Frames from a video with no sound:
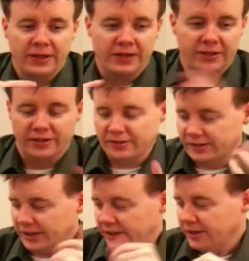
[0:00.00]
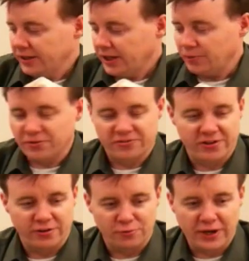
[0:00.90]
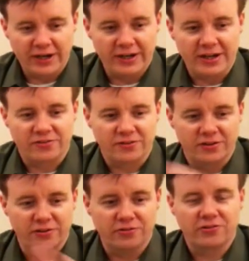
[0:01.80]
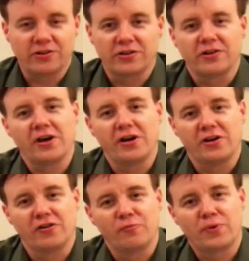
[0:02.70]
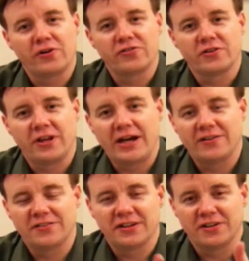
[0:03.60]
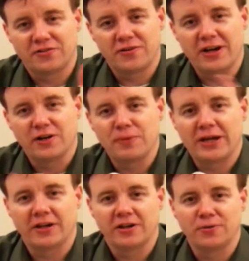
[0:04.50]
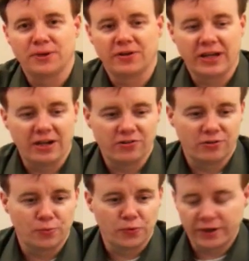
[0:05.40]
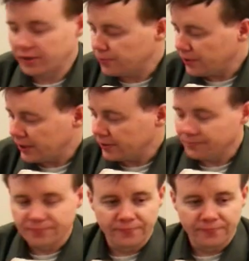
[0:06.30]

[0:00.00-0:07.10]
And it was a great execution of personalizing and trying to make a communication one-to-one.